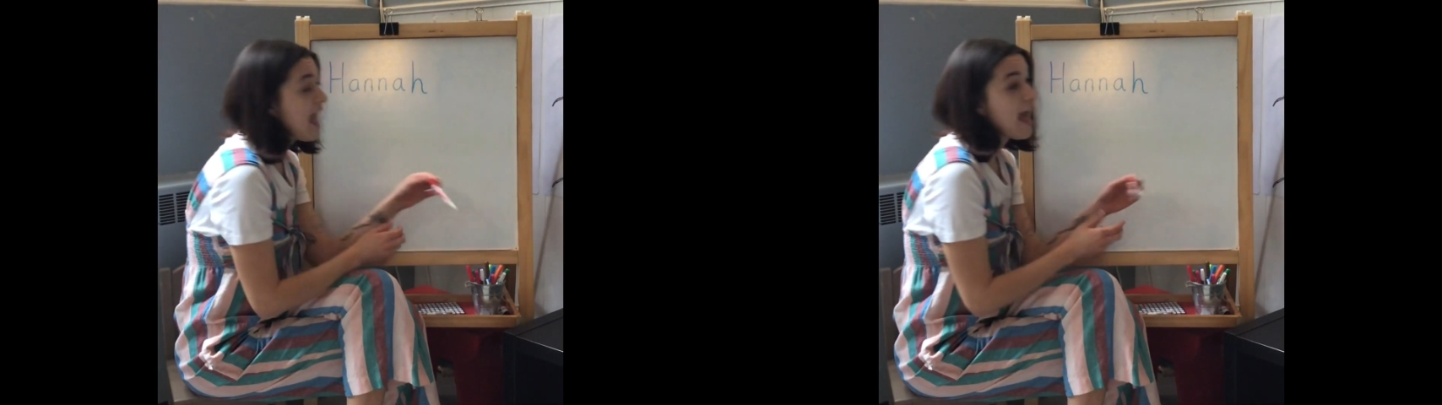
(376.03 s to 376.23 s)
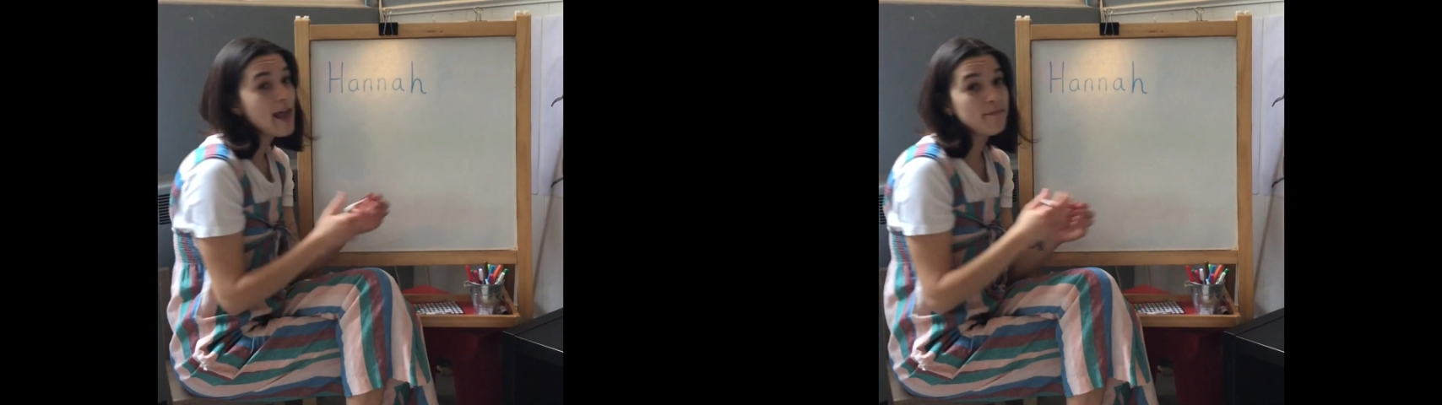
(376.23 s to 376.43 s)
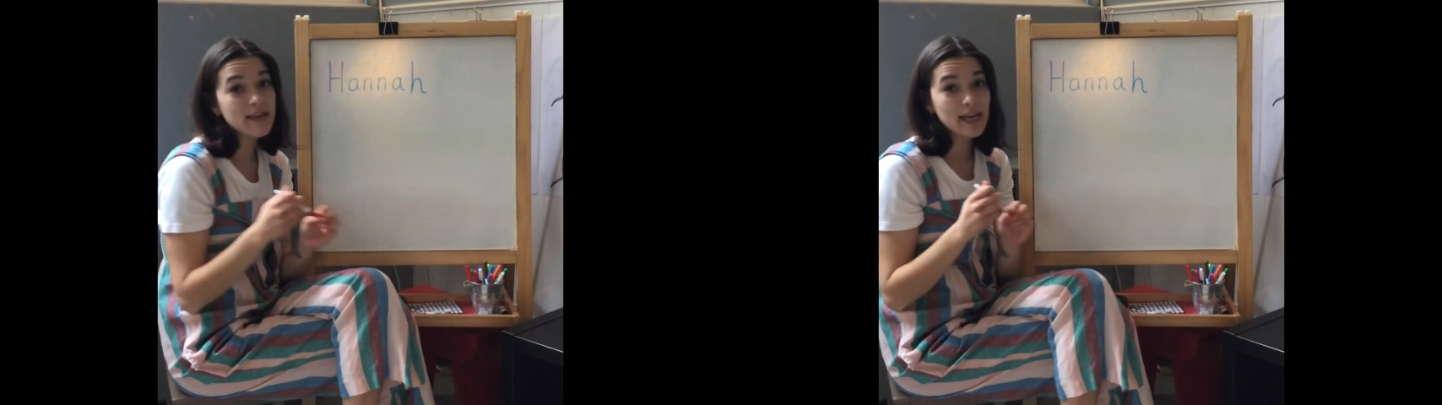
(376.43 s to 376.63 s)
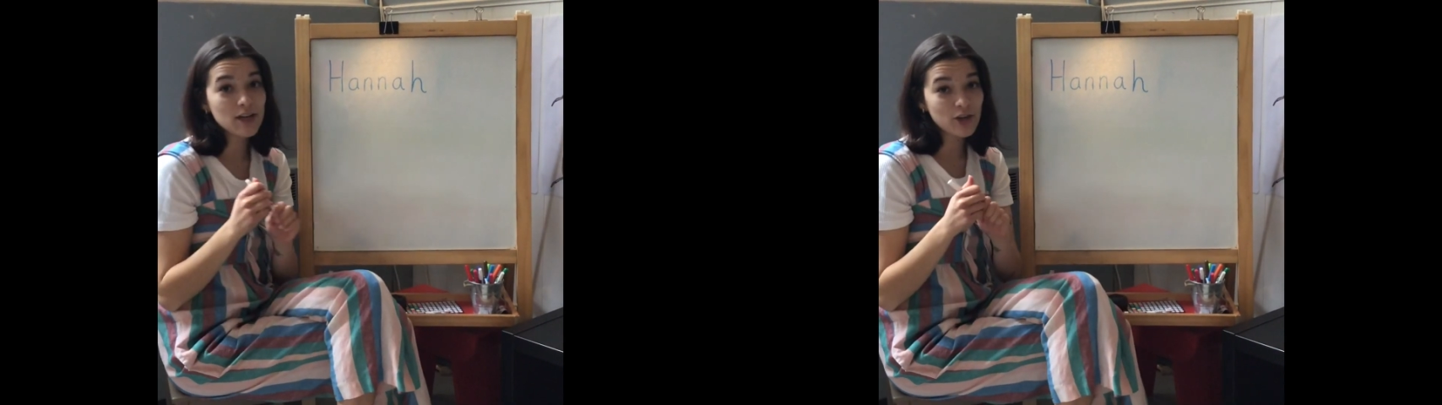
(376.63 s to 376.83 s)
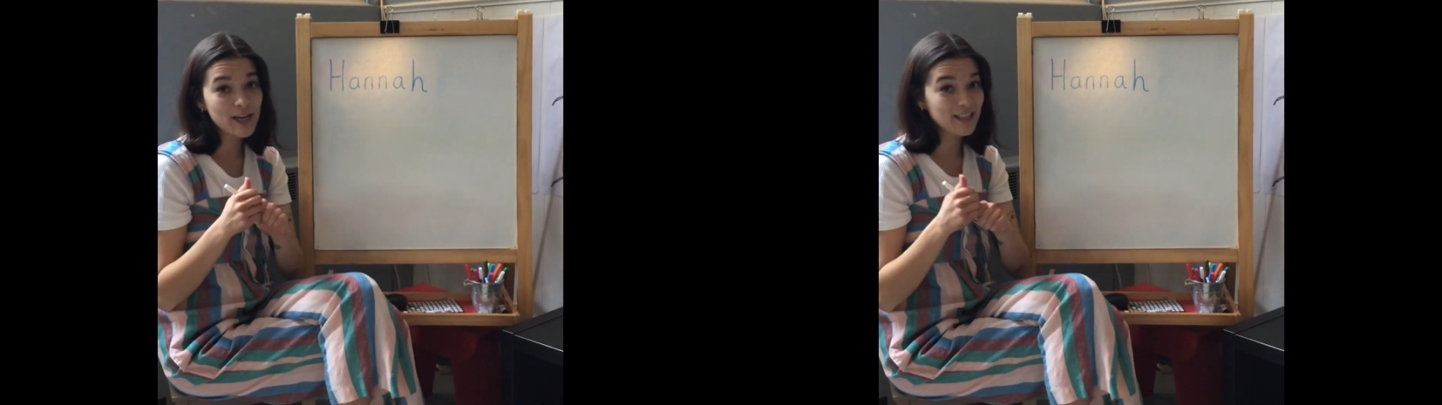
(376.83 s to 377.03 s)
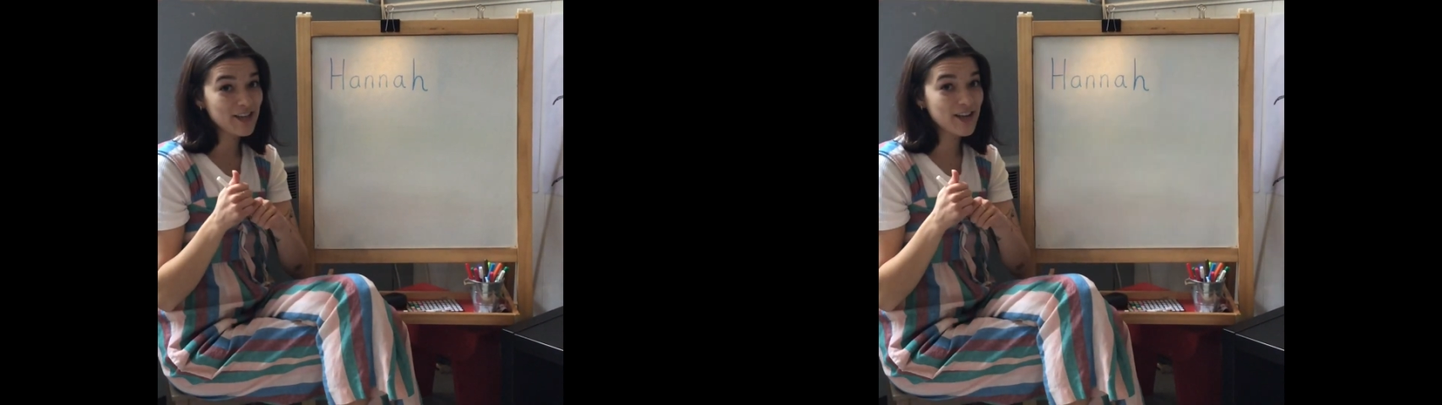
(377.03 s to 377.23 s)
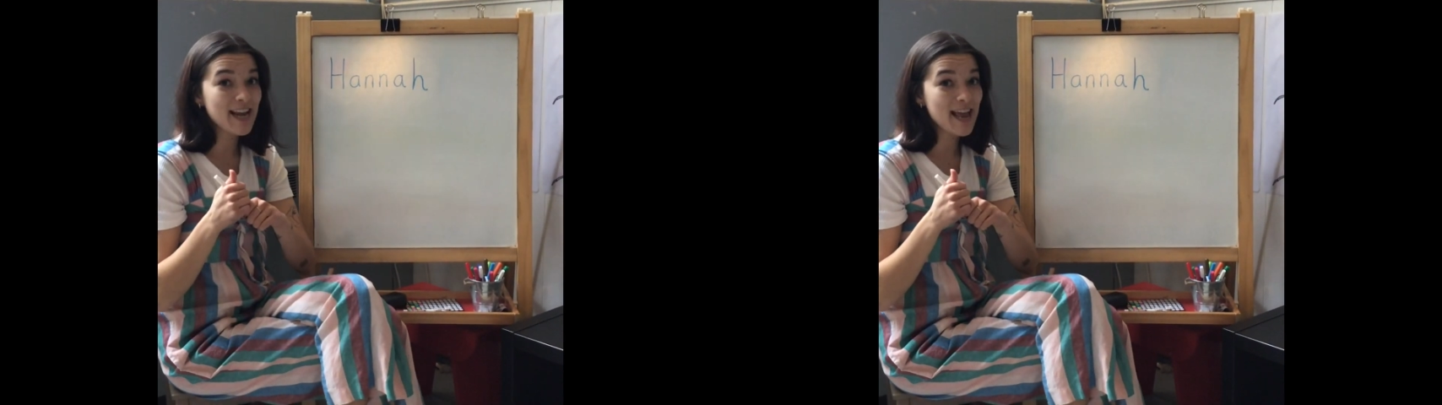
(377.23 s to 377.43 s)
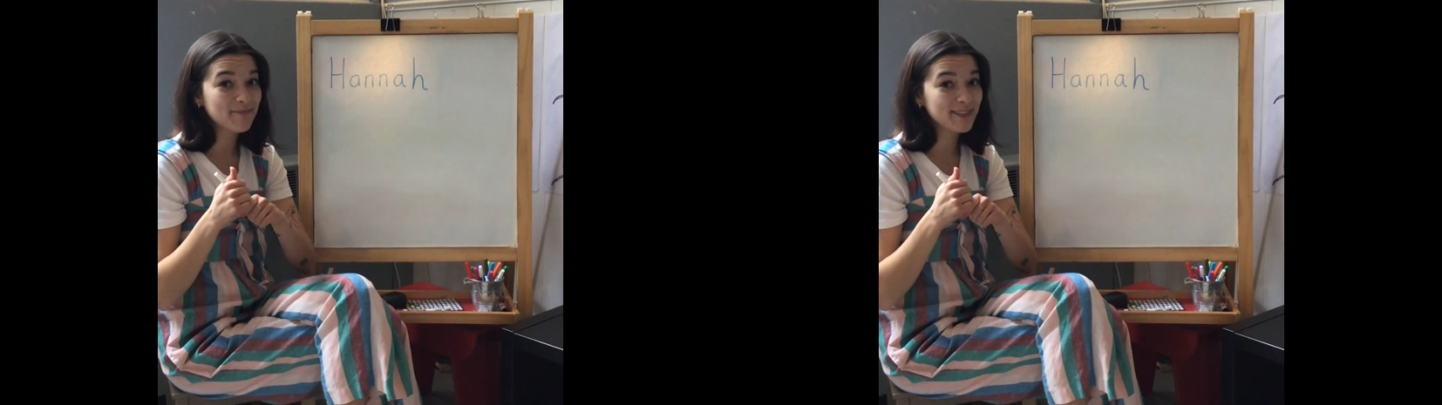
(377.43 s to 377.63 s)
and begin tracing your
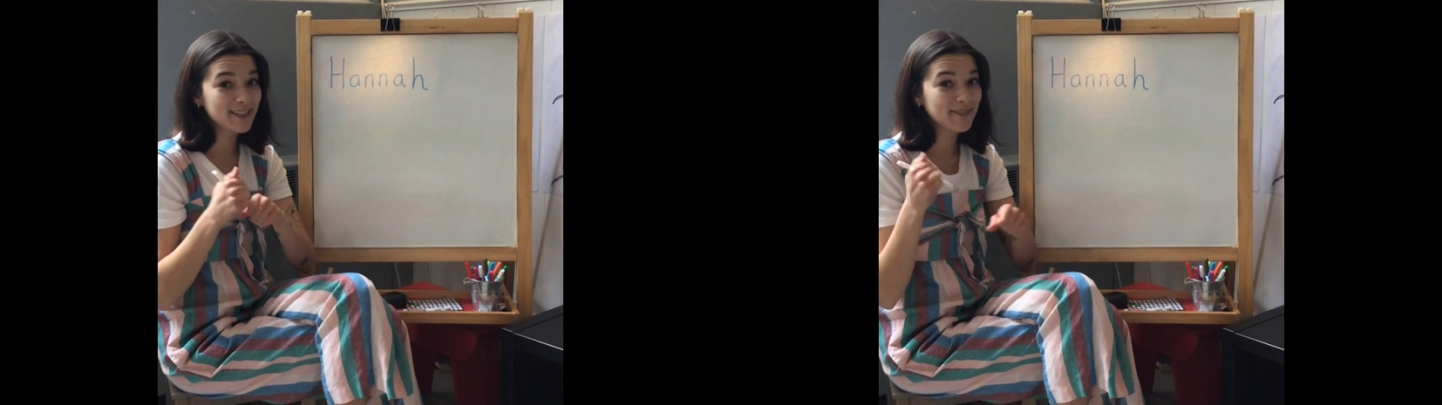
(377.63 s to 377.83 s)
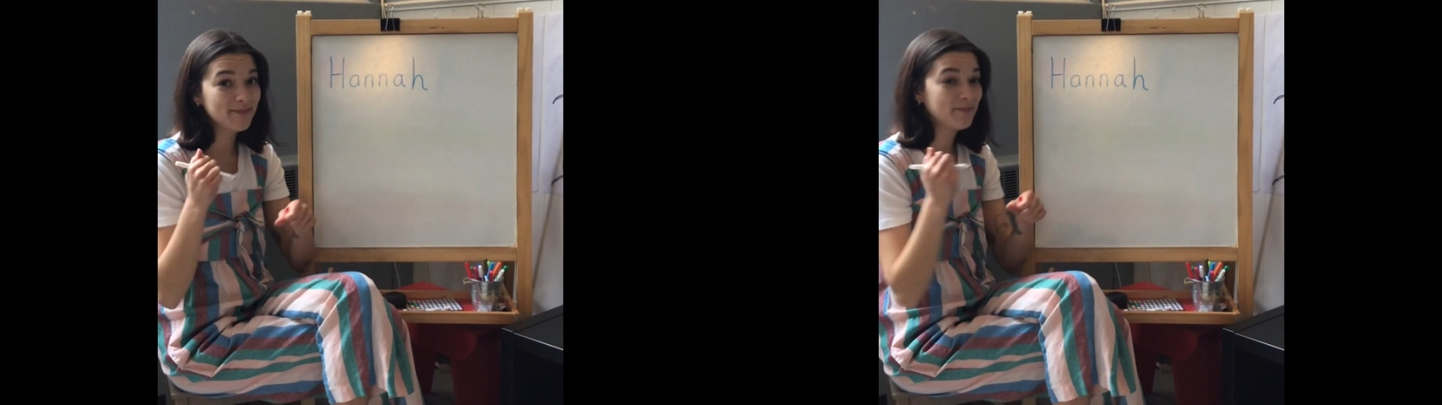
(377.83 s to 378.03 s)
names.